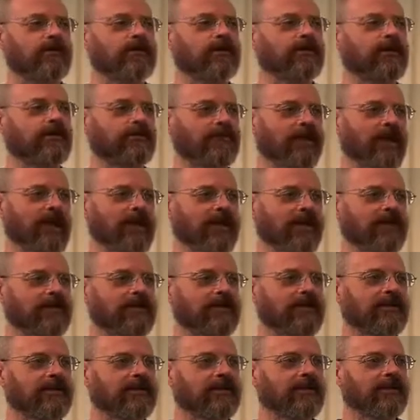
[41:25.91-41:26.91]
the pain,
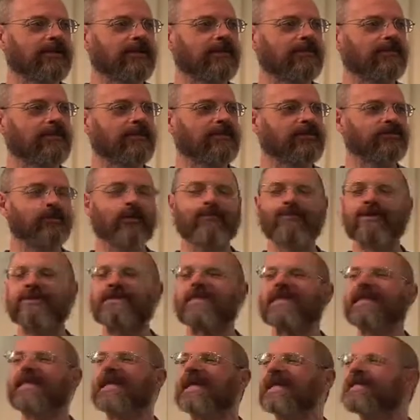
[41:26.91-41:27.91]
because we're
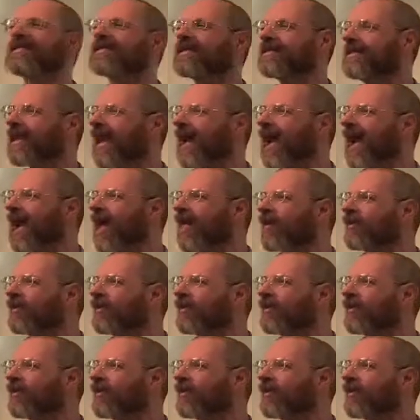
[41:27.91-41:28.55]
busy in denial